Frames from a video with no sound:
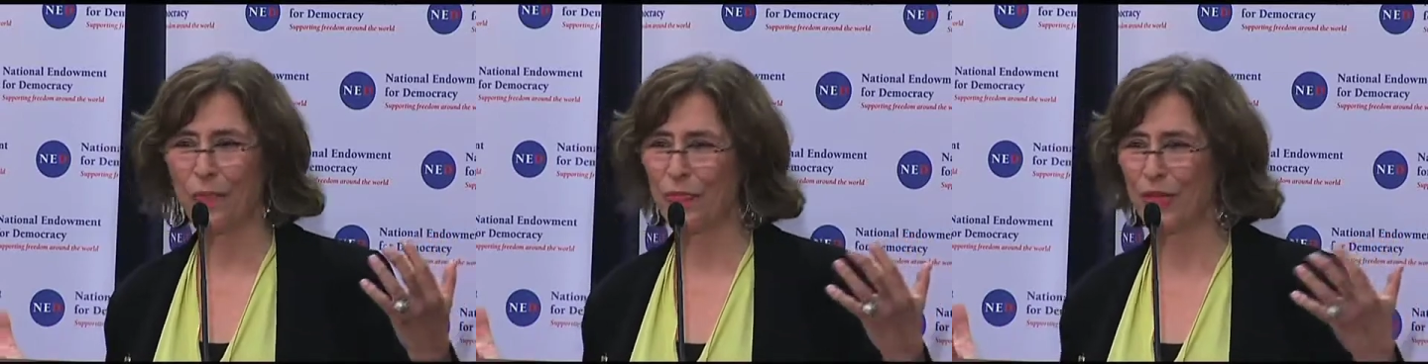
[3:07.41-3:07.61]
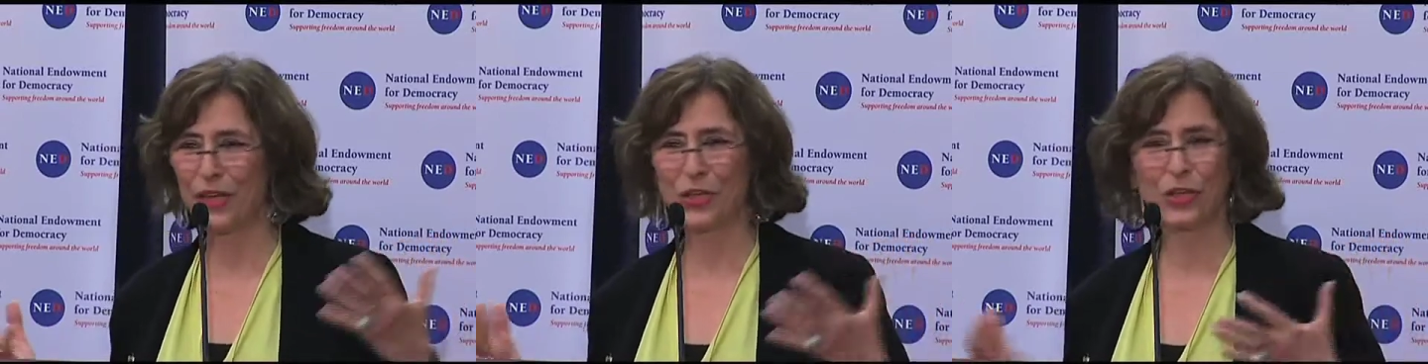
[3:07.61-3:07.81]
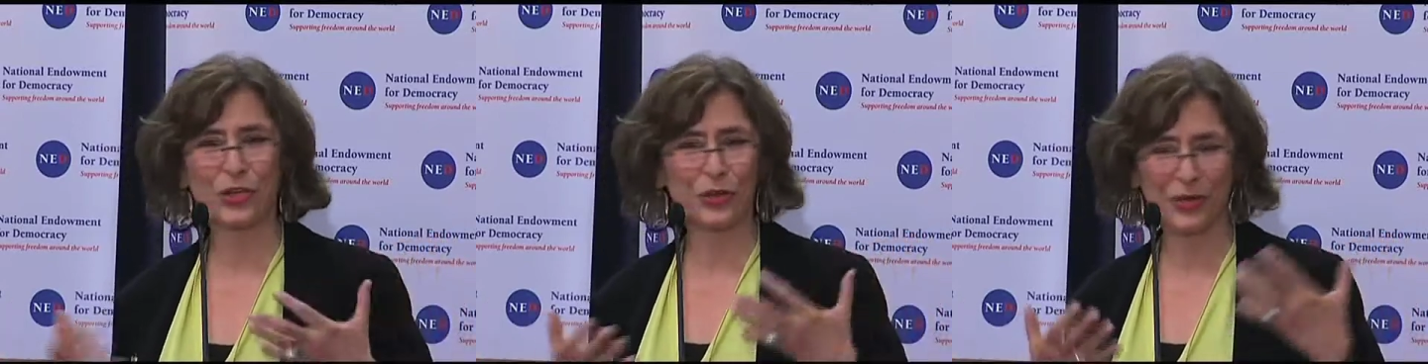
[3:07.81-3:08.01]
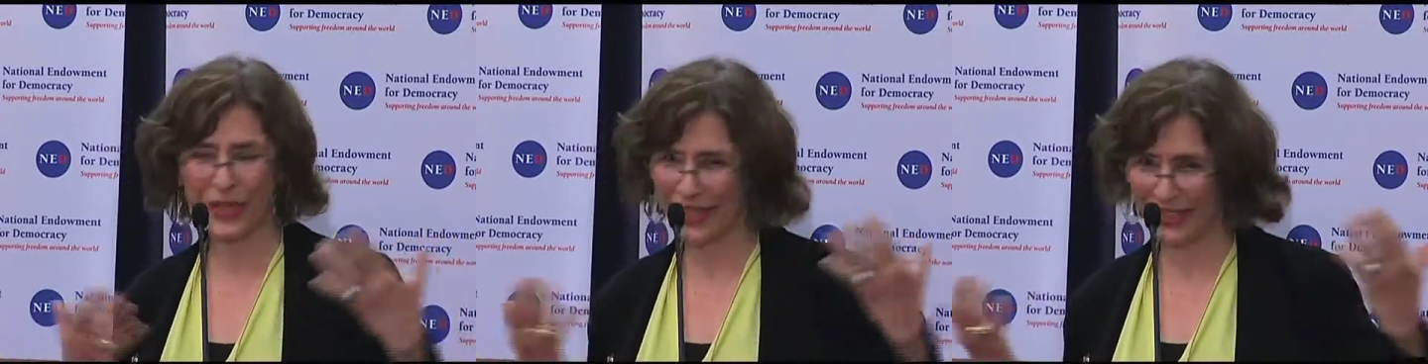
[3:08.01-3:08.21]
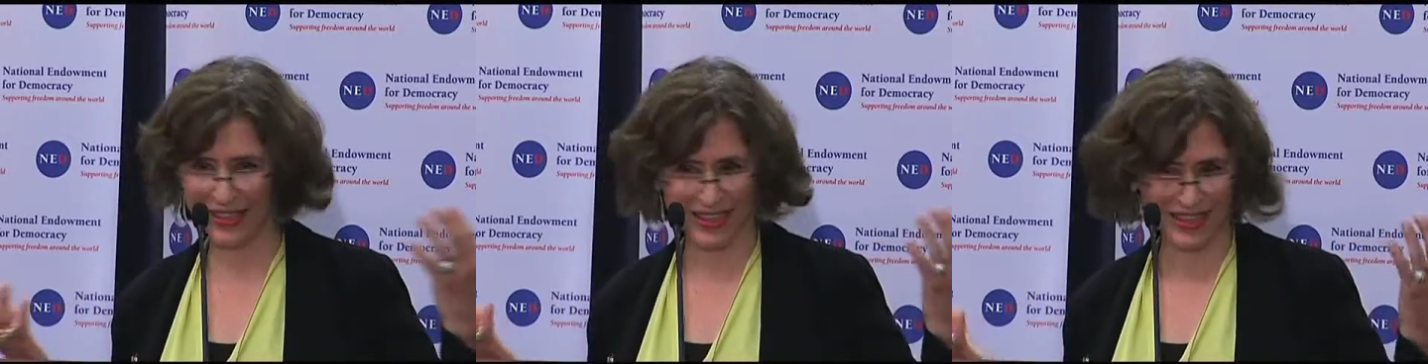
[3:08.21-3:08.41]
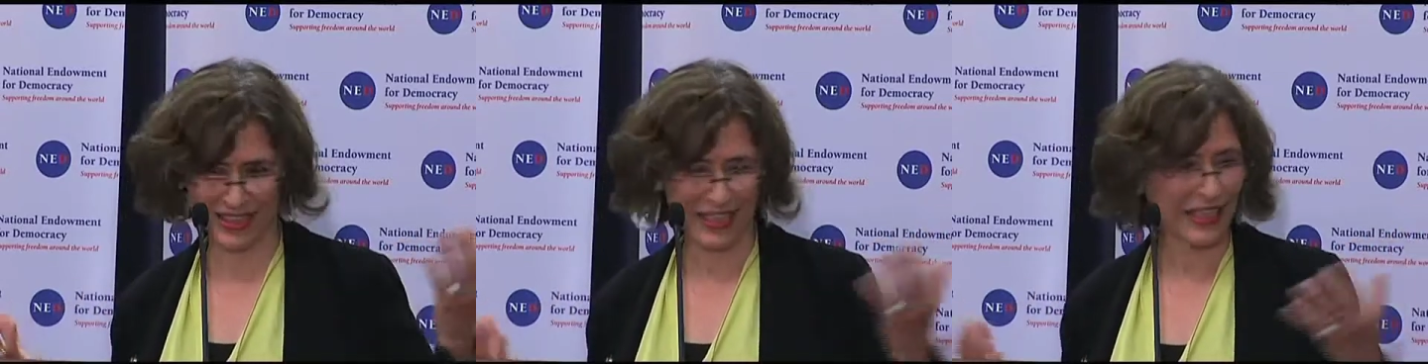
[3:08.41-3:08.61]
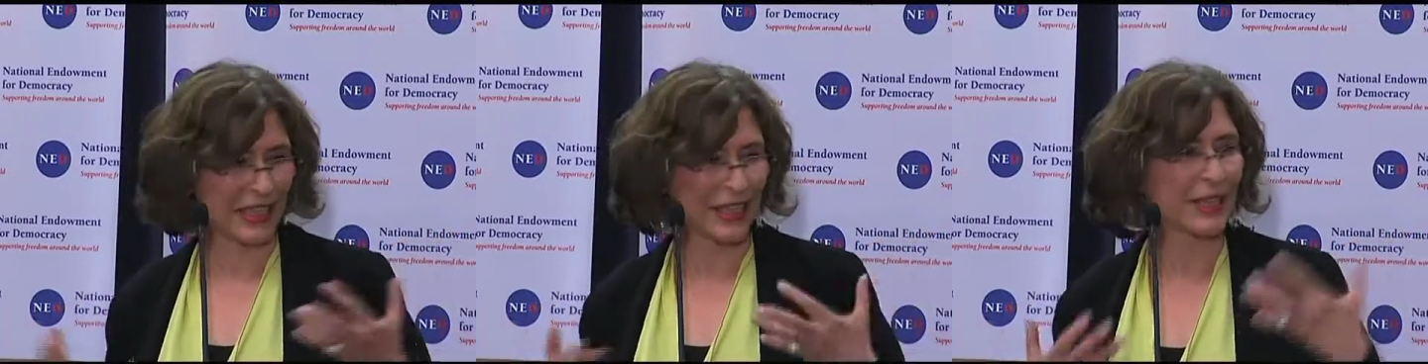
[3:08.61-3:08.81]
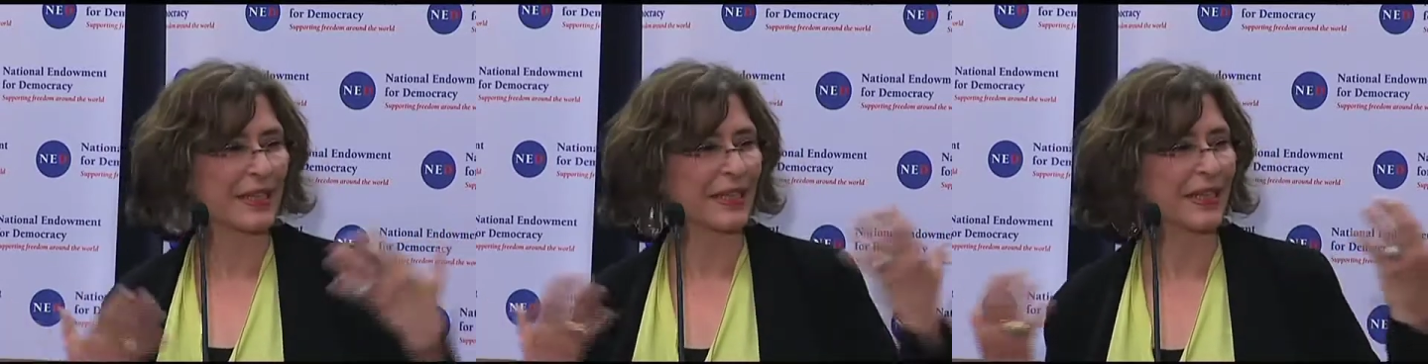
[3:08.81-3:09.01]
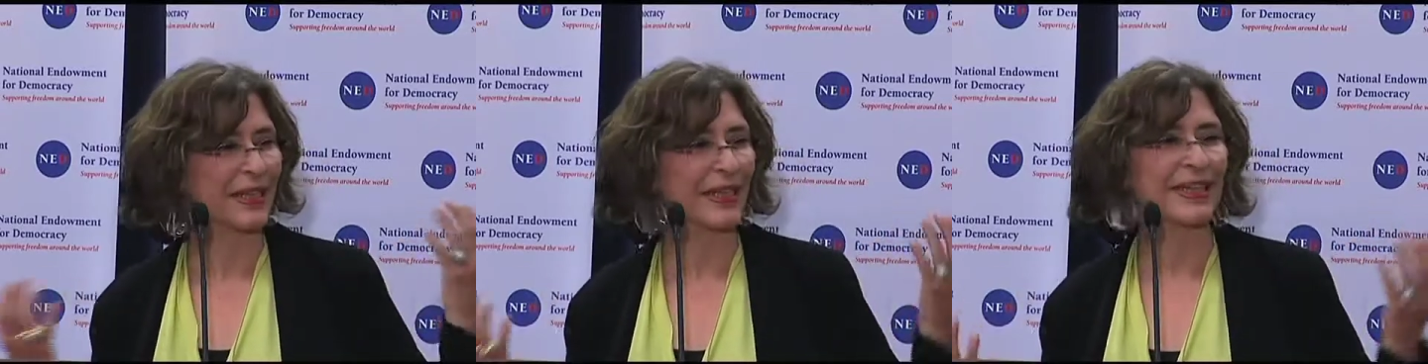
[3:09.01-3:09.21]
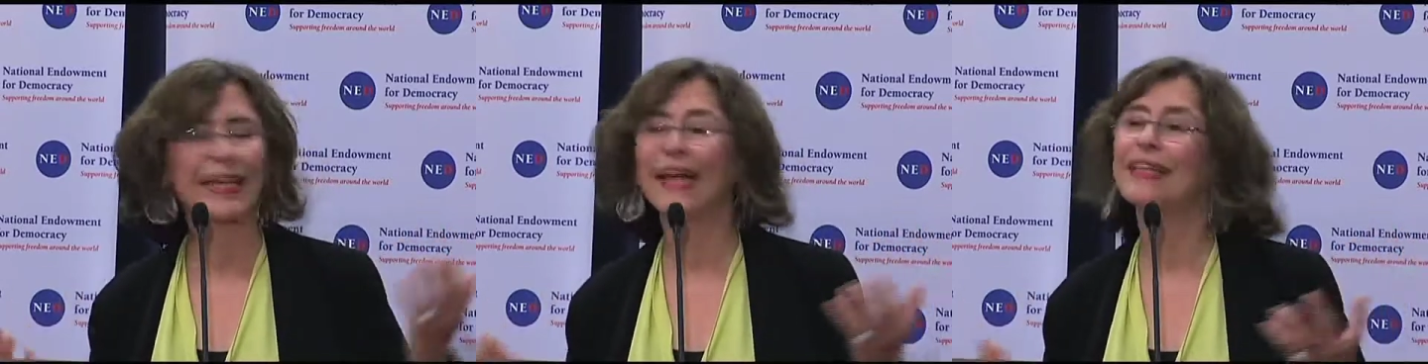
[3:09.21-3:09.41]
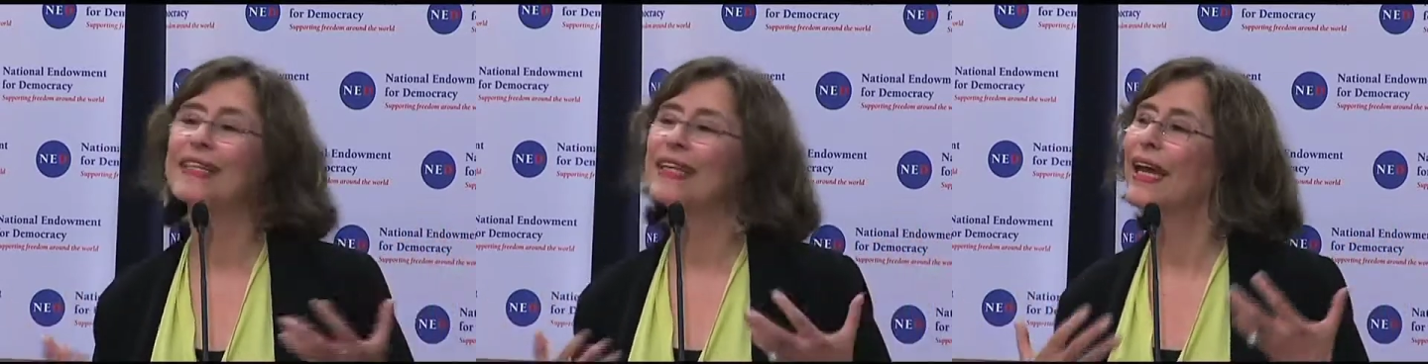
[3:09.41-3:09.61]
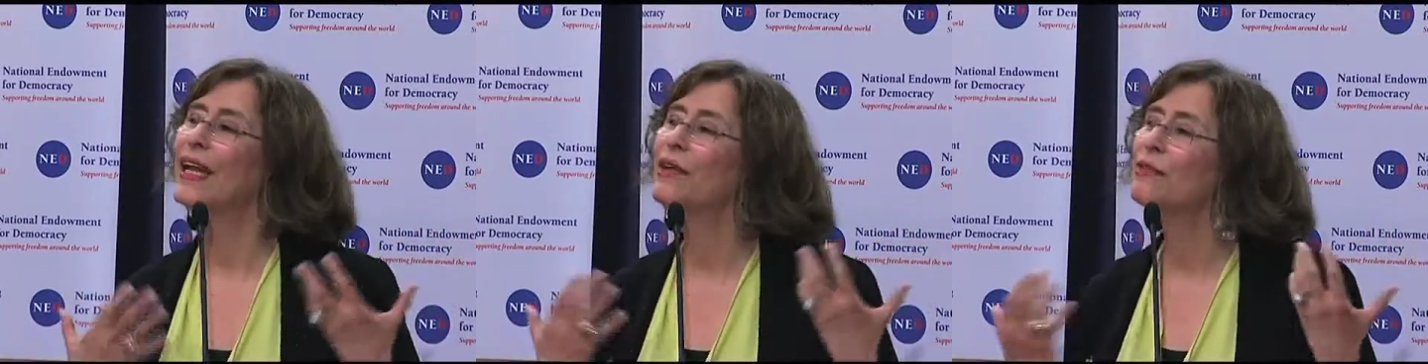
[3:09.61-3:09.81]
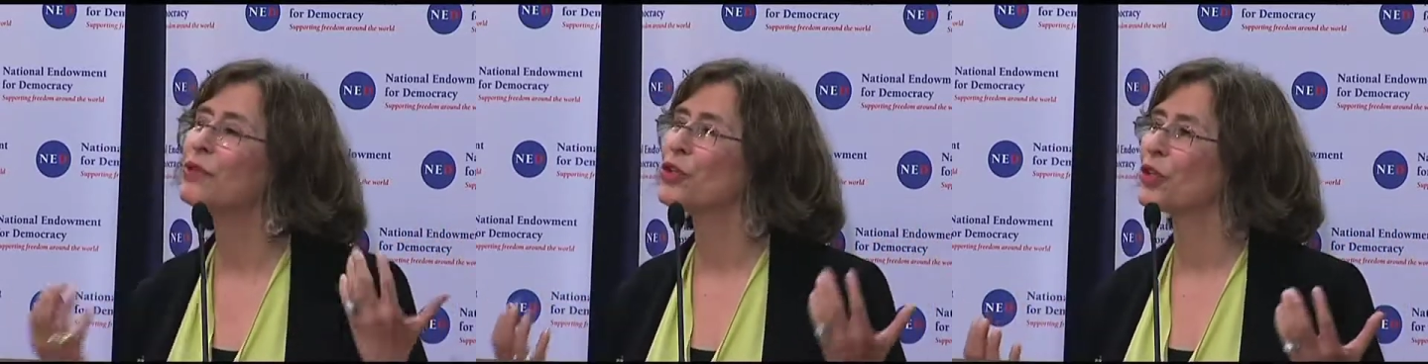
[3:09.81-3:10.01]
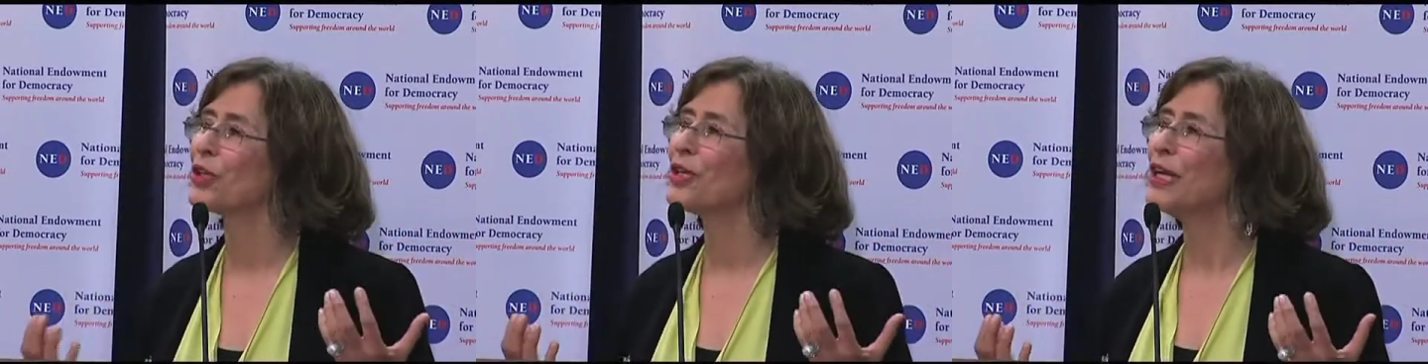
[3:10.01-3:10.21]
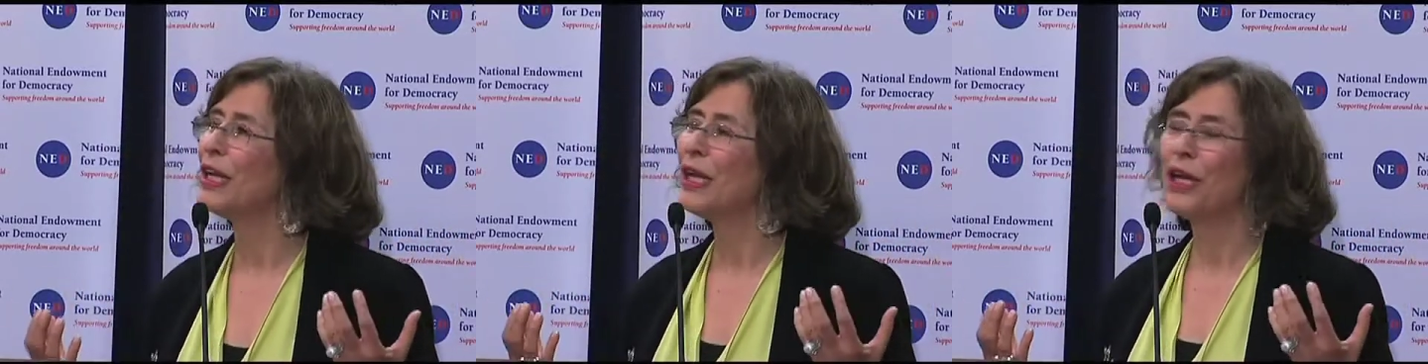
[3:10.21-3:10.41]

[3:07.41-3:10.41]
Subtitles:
the screens, the internet and television.